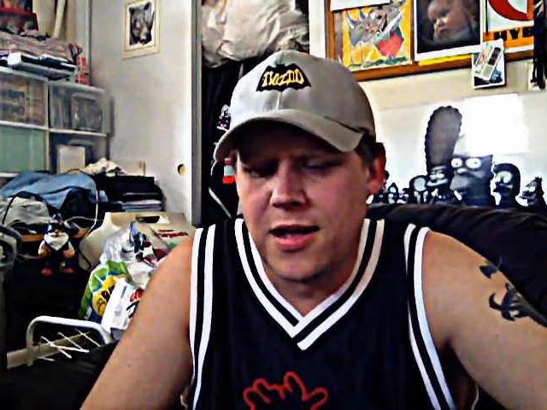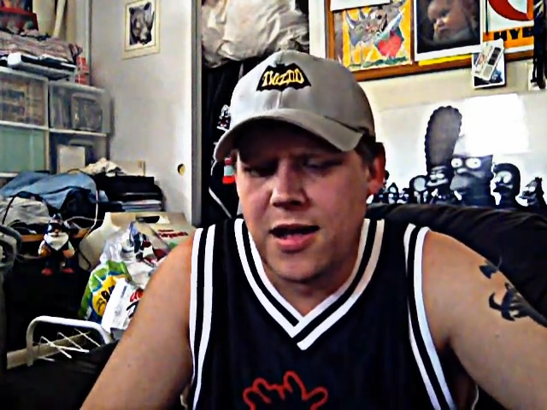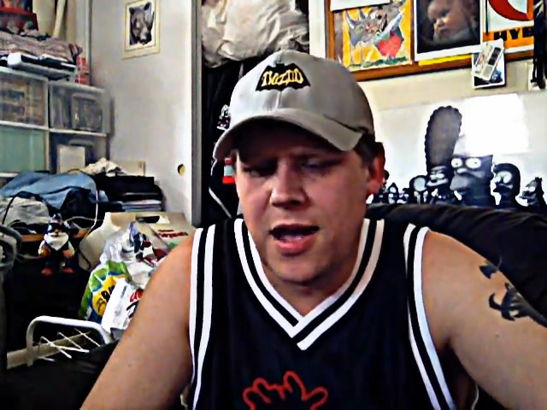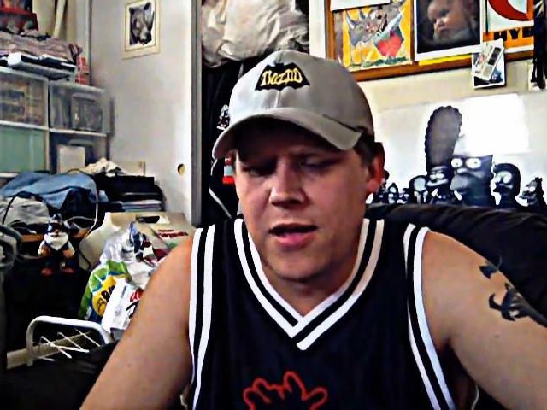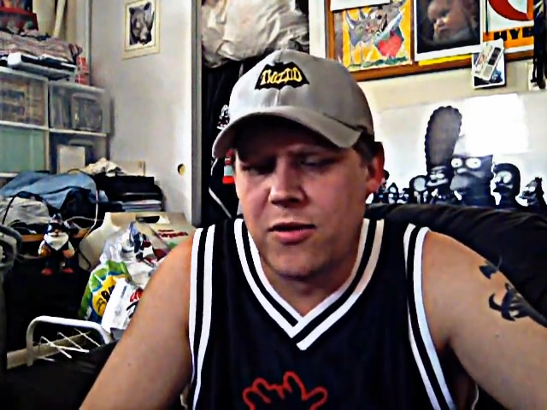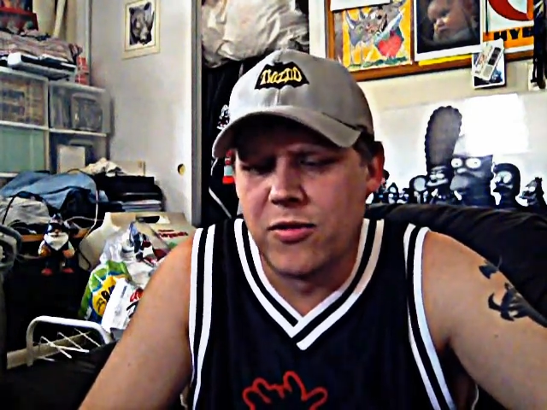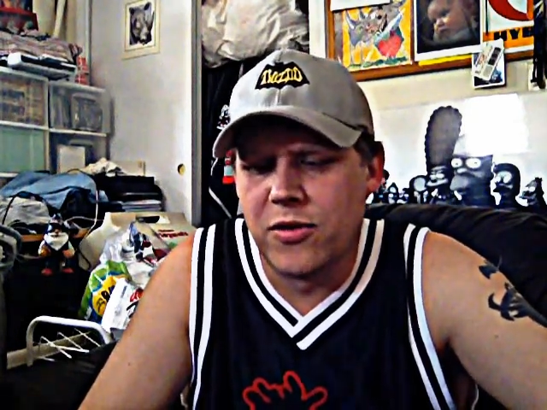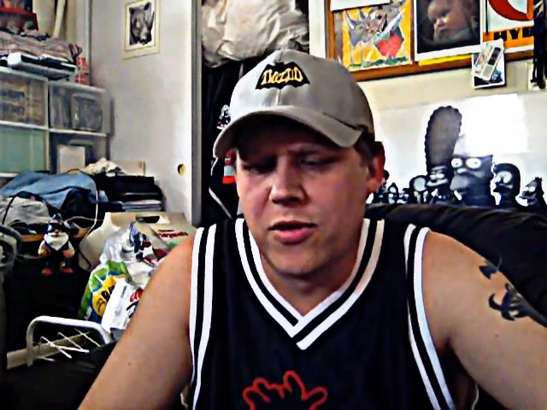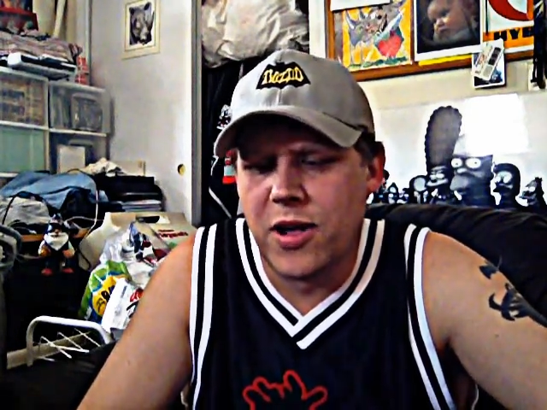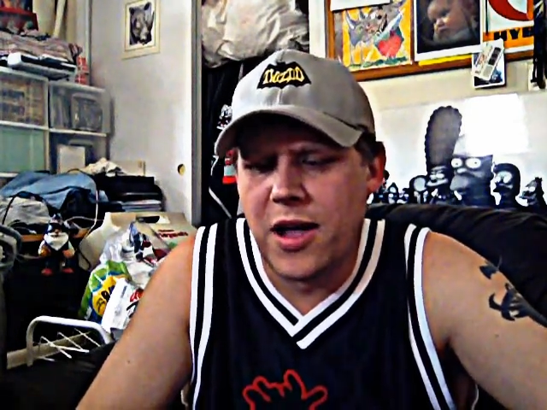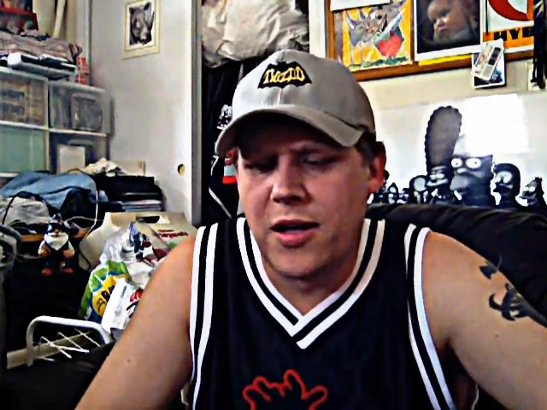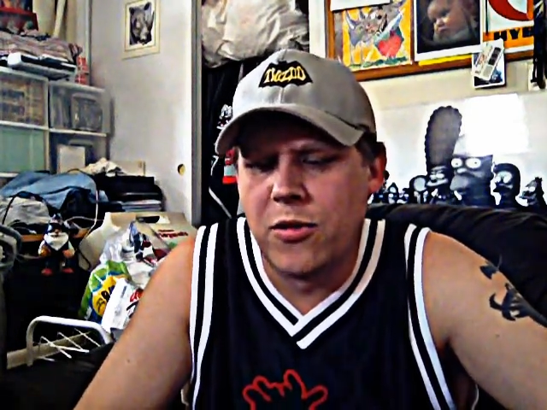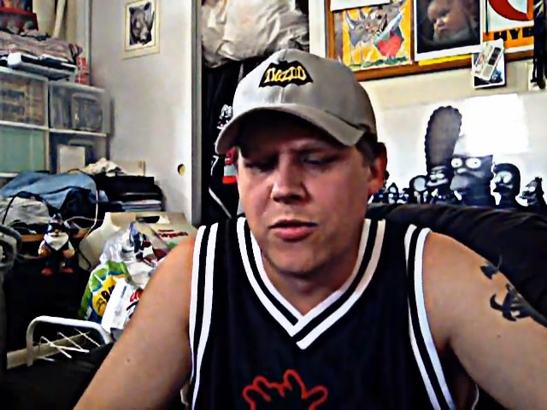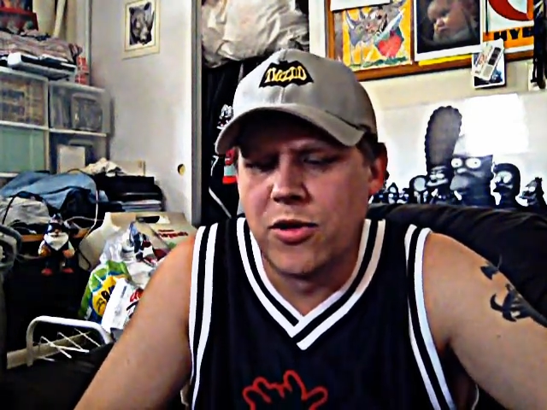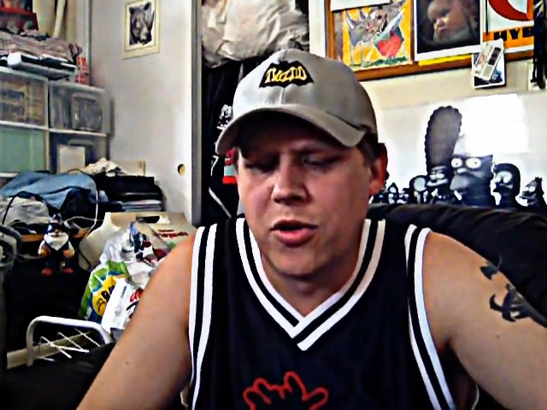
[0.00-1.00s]
I don't
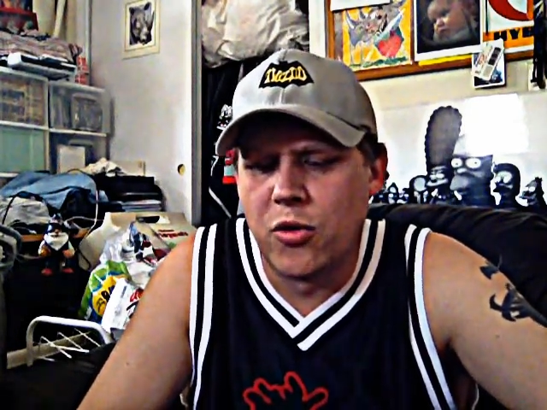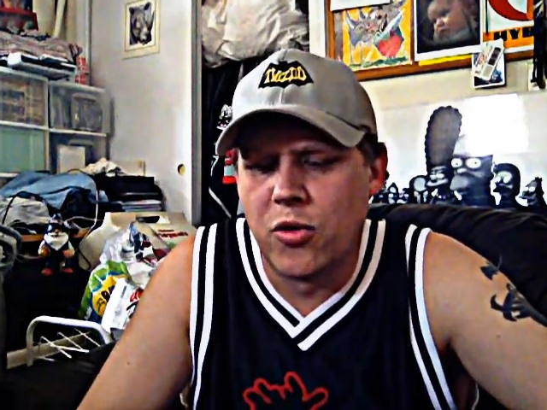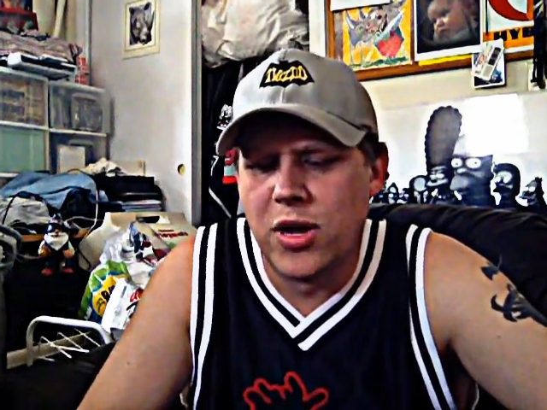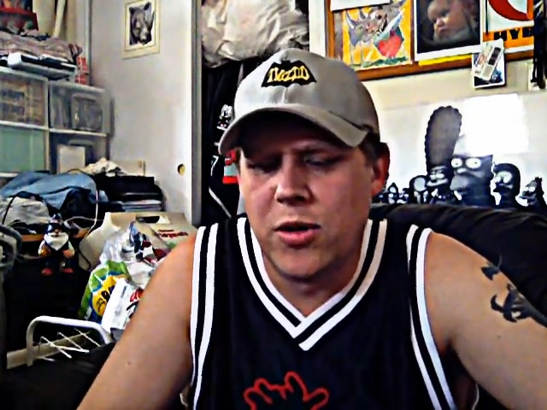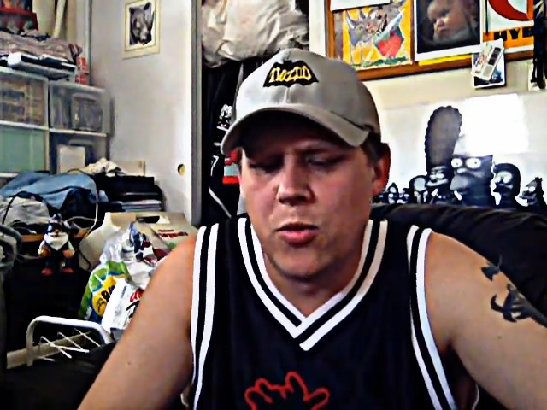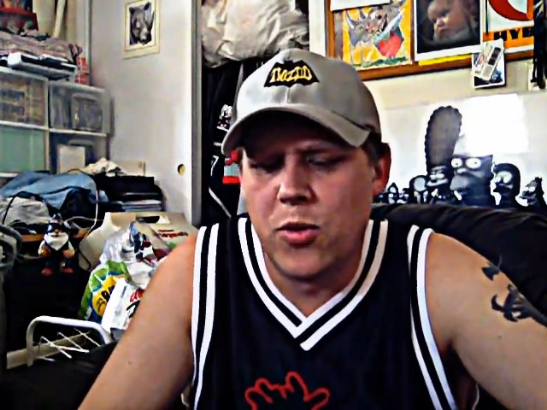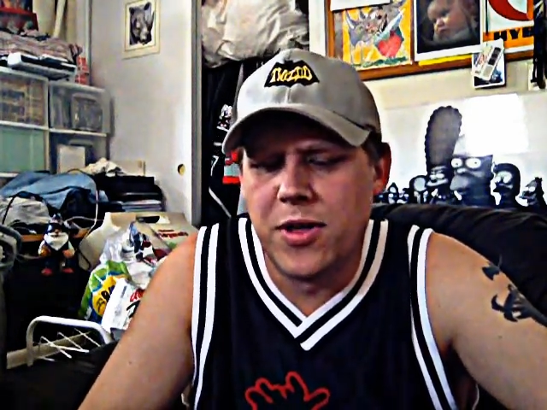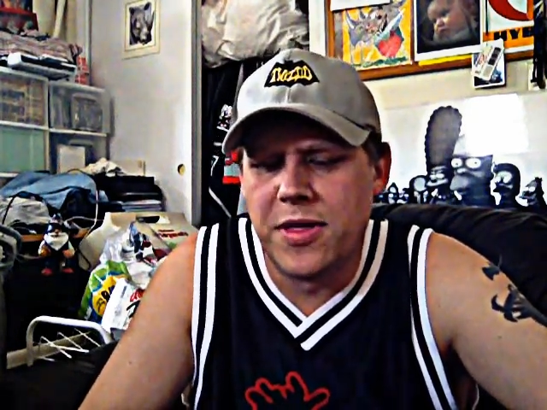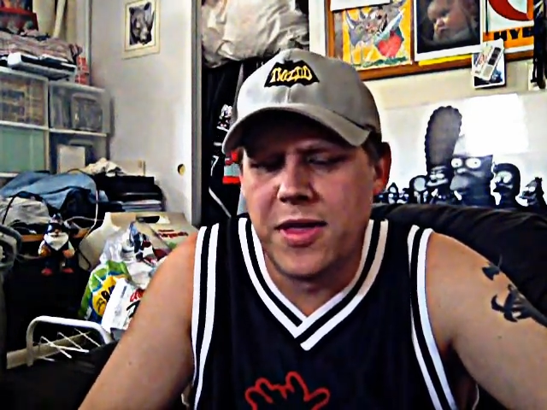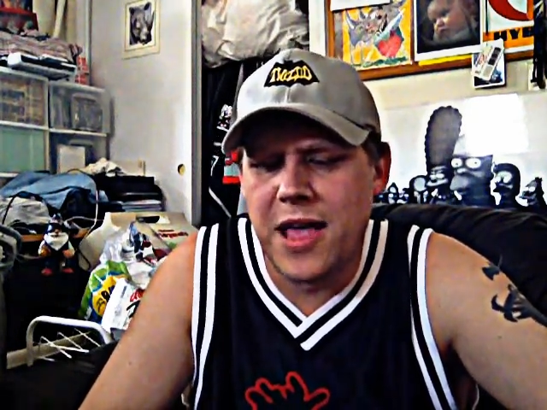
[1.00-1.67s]
I don't agree with